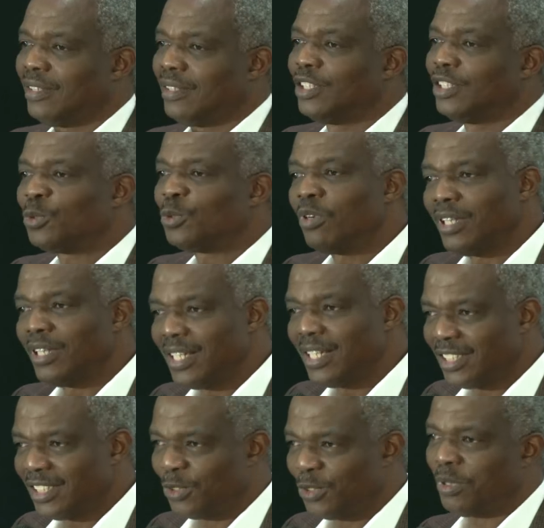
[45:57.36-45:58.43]
The
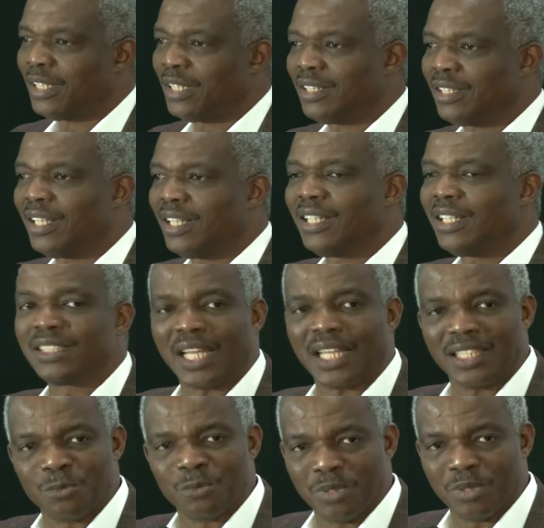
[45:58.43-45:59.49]
smallest spend is
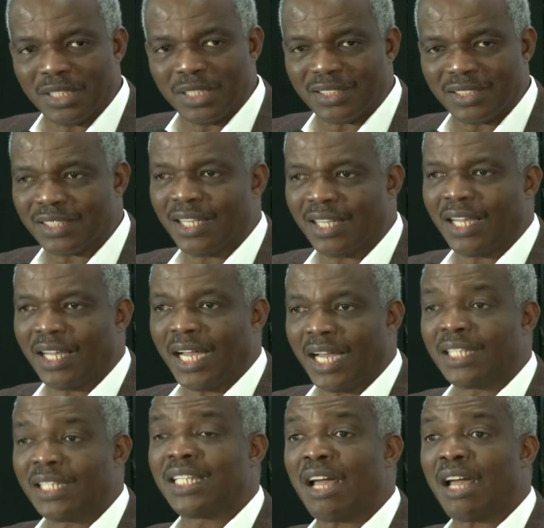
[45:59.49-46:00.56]
at the base.
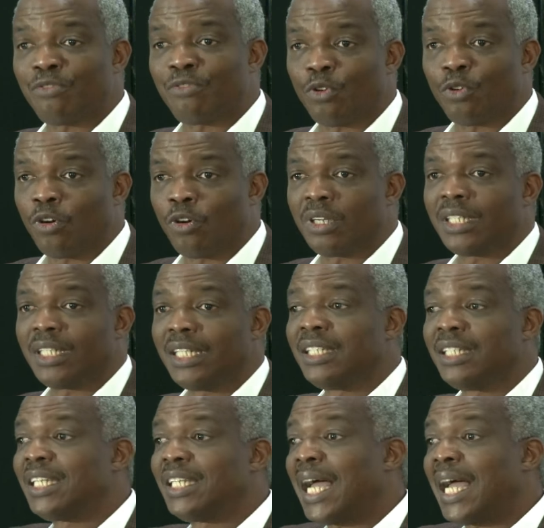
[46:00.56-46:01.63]
And therefore,
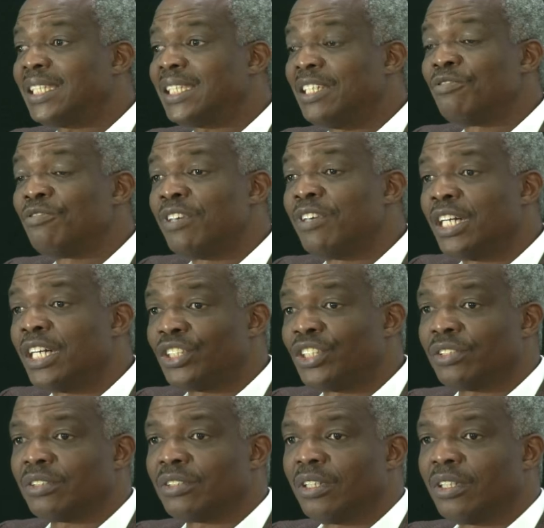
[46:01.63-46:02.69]
in that
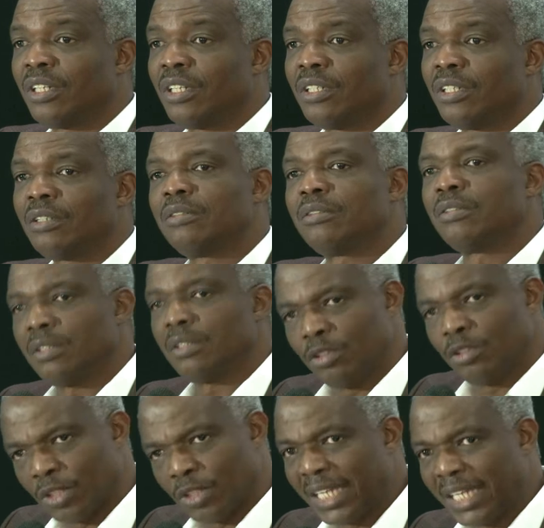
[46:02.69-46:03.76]
inversion,
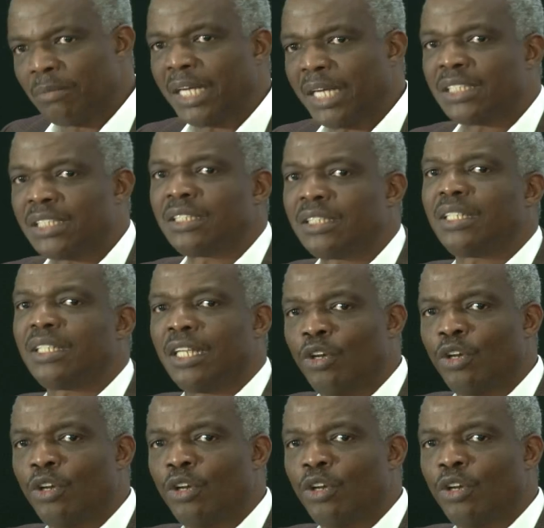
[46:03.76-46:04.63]
you can imagine a